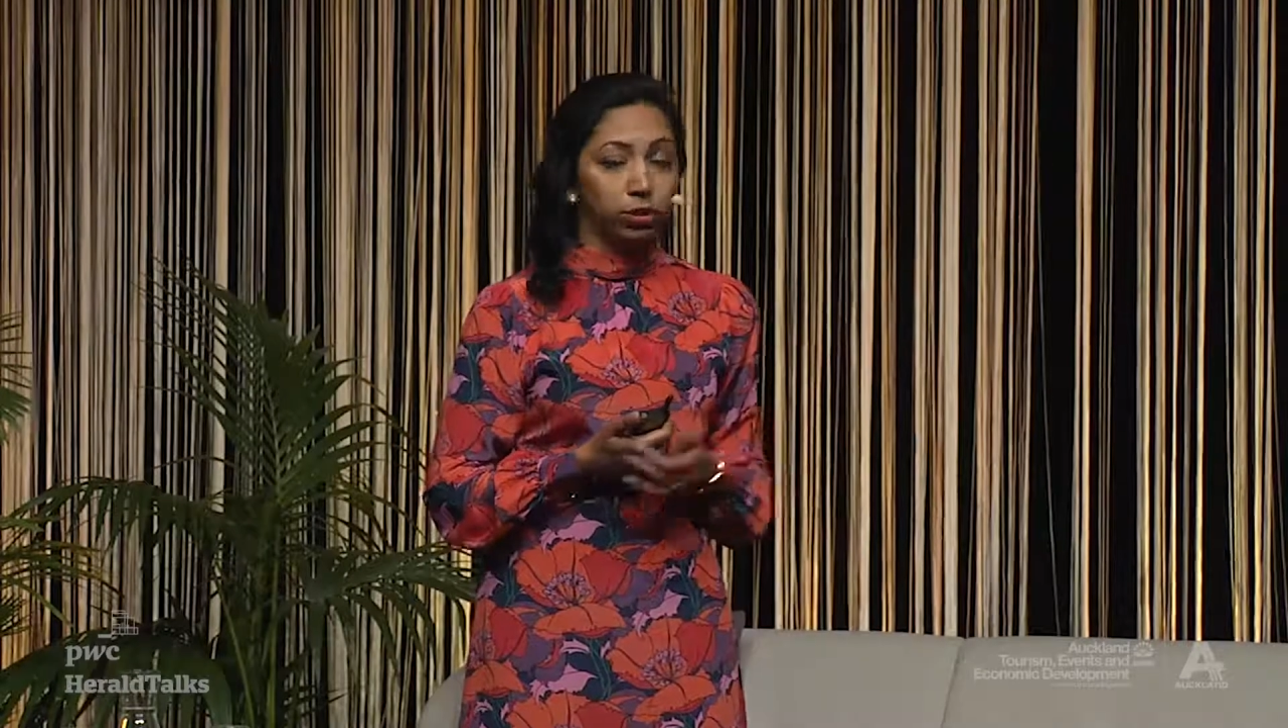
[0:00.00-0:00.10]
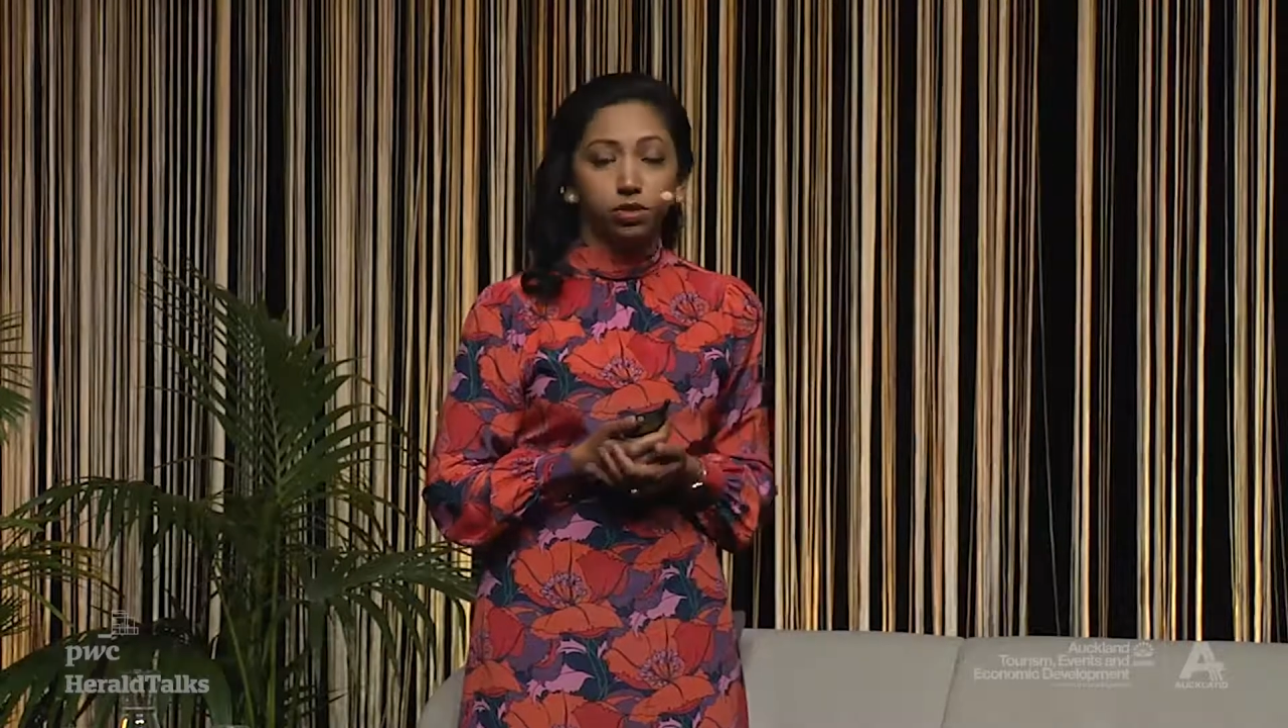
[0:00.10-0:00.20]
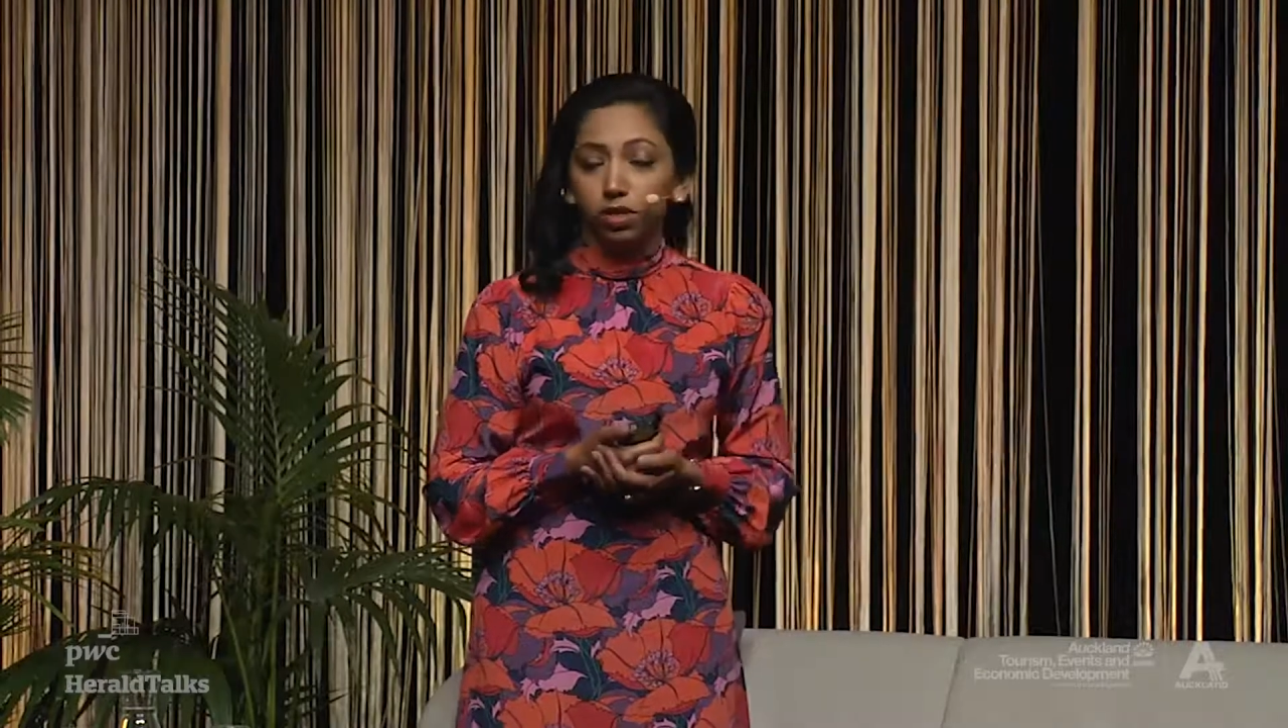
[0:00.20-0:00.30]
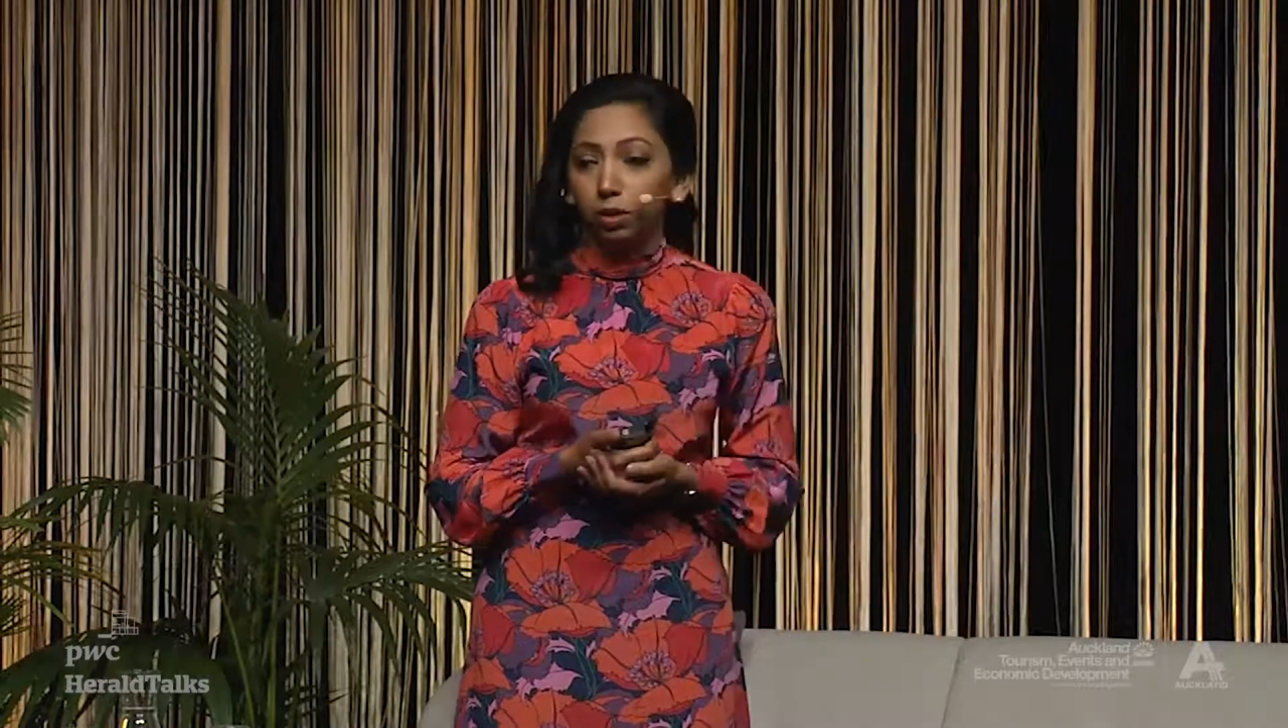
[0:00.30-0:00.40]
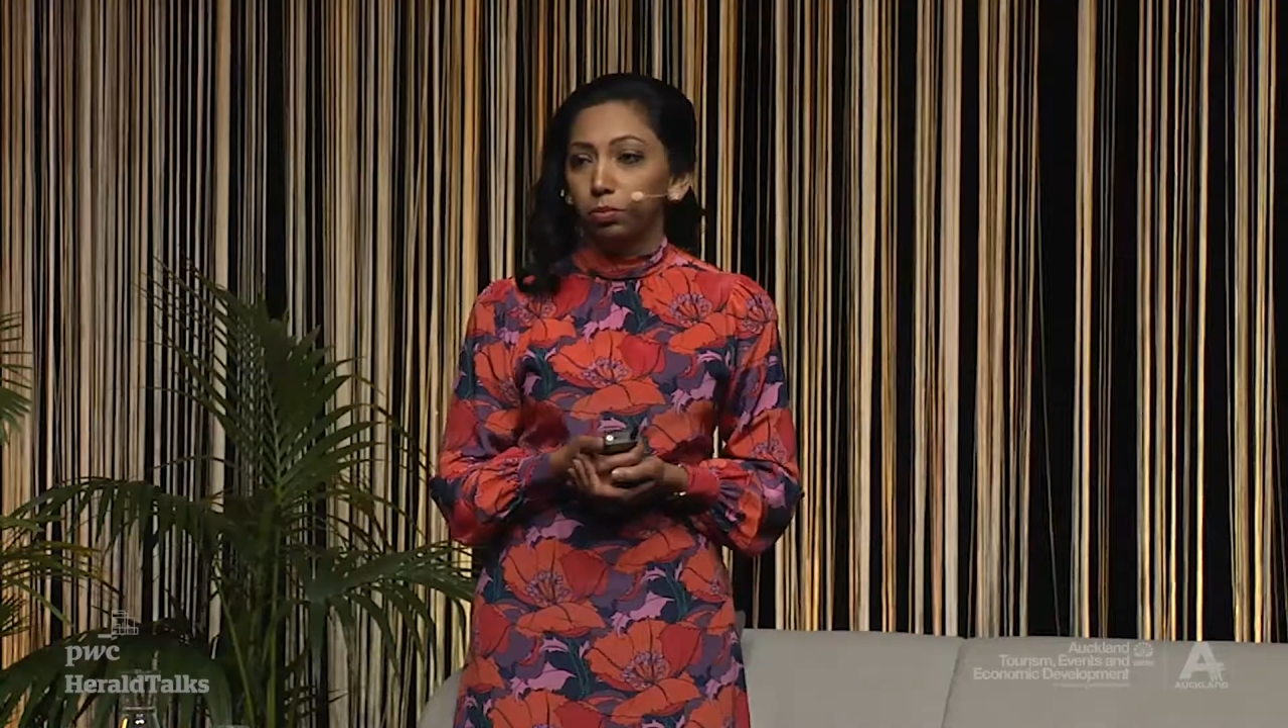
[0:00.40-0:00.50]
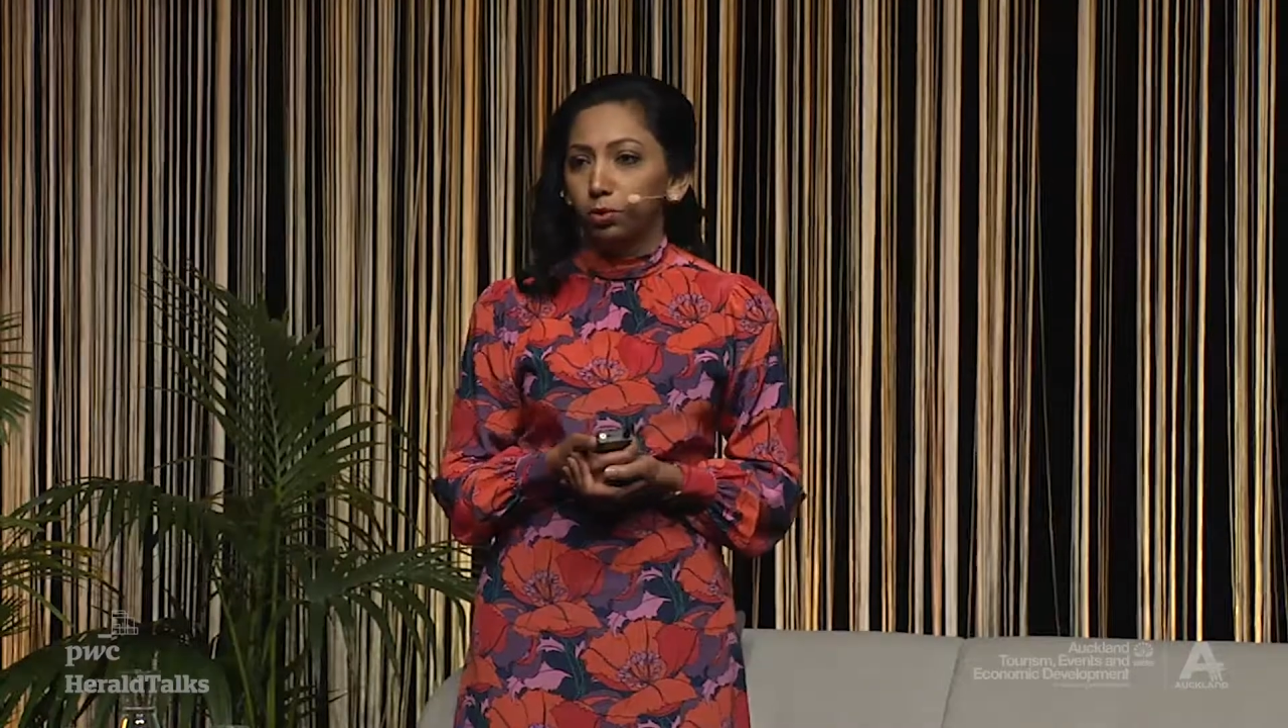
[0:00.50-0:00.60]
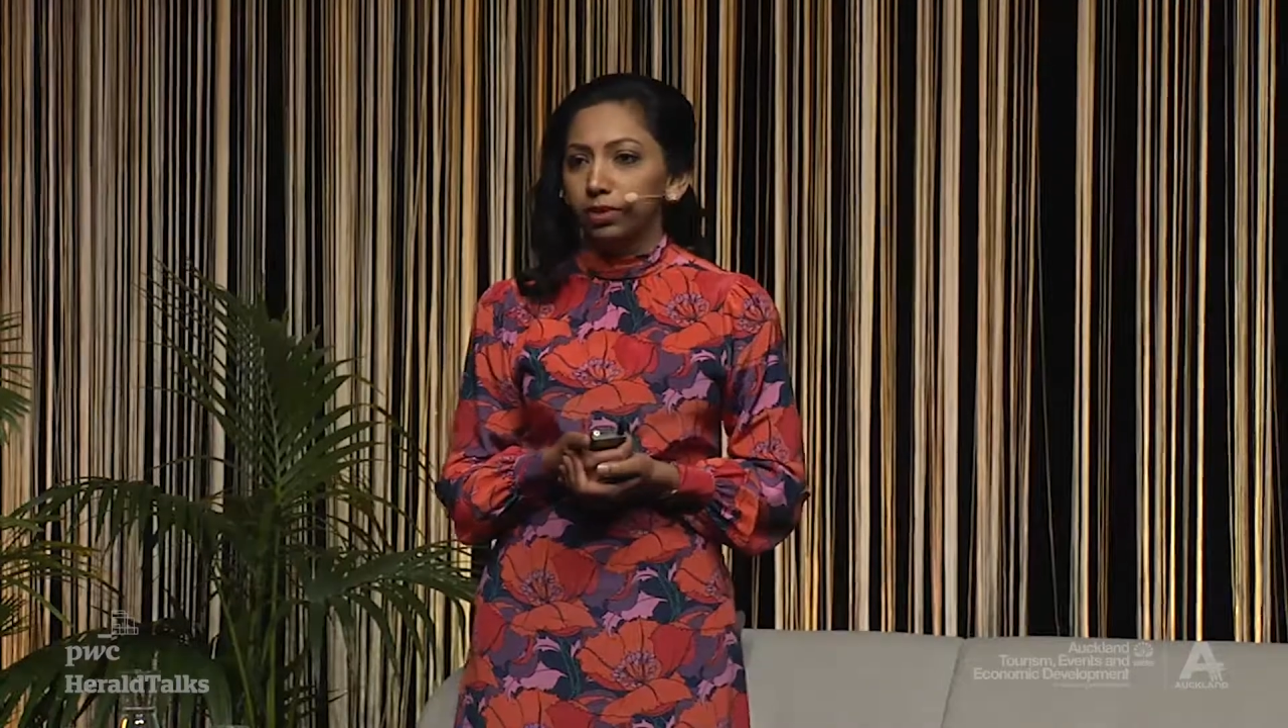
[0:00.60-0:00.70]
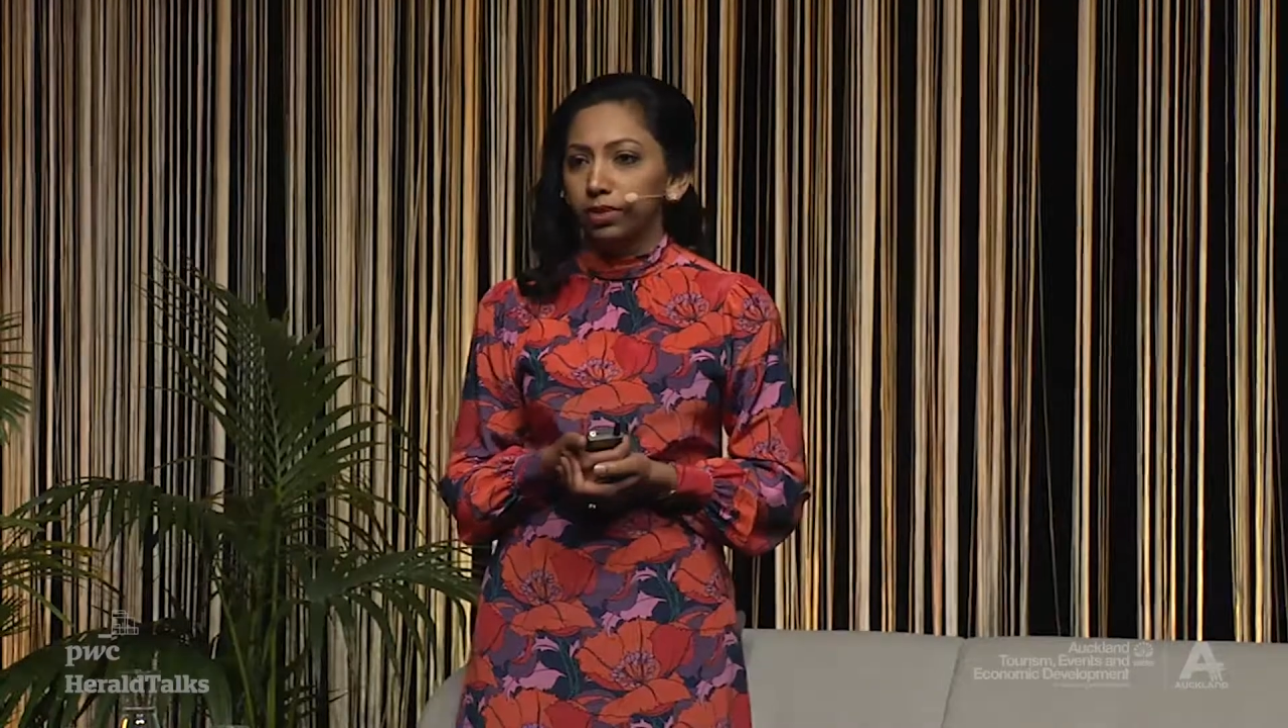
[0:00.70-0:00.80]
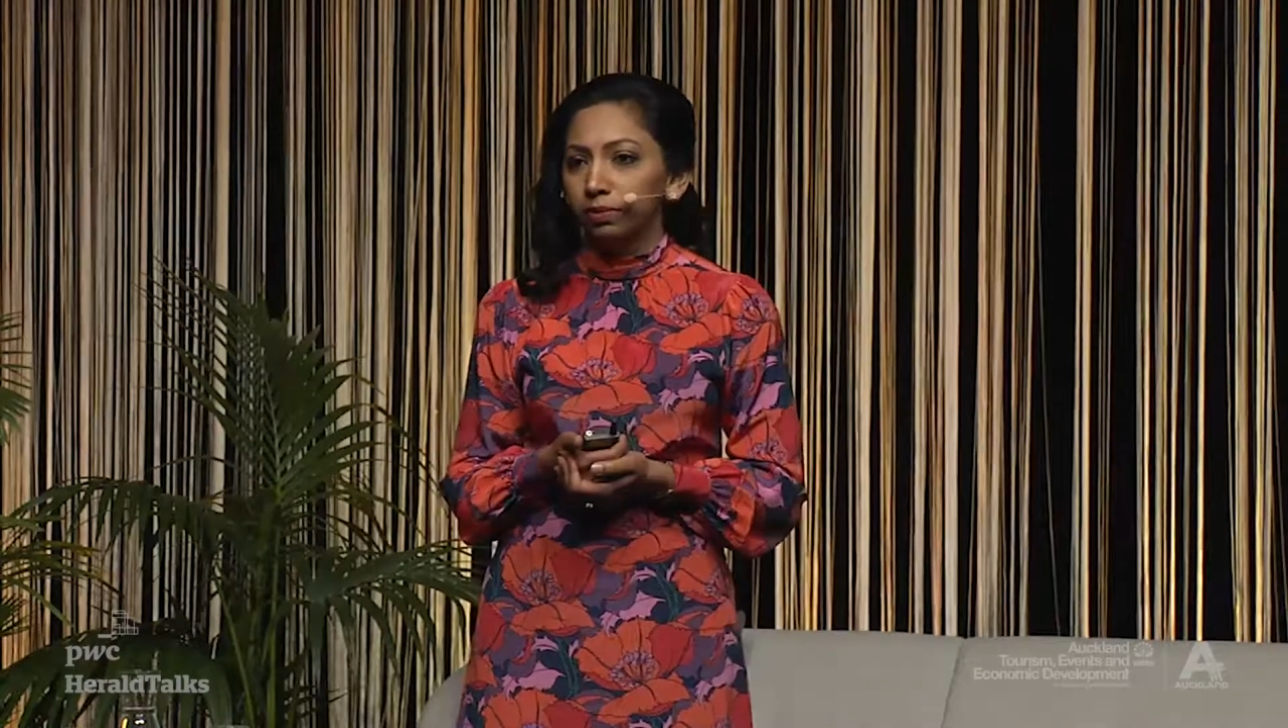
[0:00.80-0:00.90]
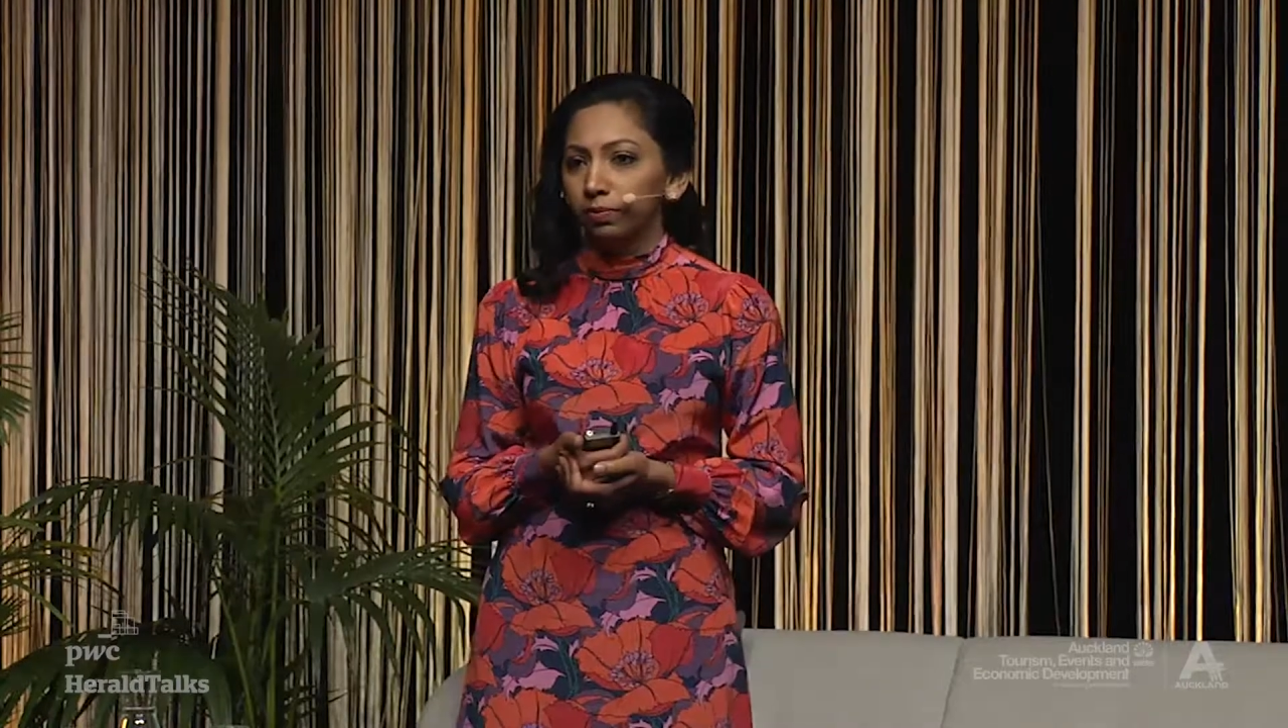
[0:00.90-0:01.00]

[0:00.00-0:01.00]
on that board,